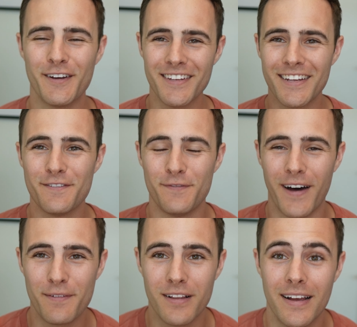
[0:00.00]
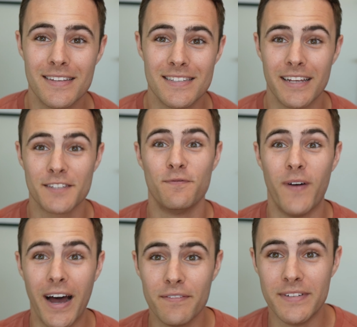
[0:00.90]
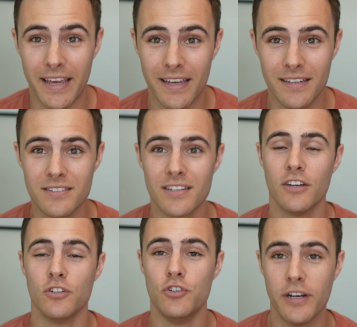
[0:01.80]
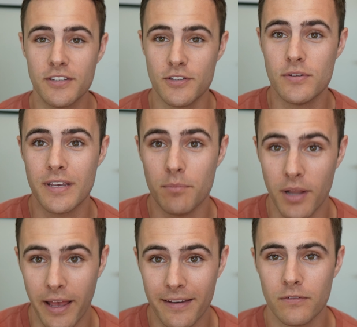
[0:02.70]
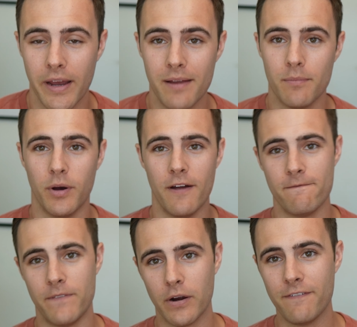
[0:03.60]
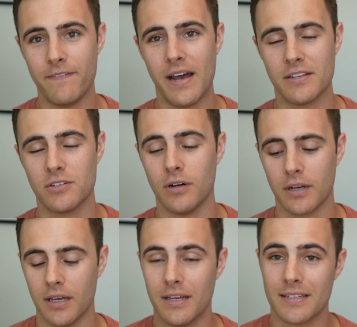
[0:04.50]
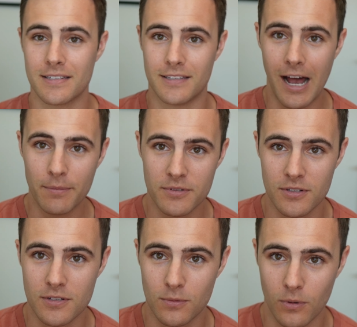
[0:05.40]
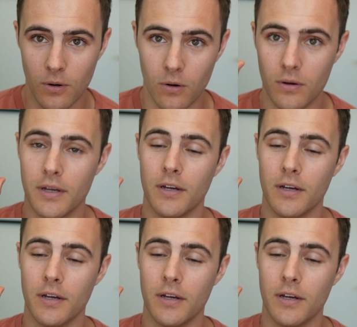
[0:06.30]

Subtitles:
here's how to get 5 clients in the next 5 days just using blank, right? But very fast hook, stops the scroll,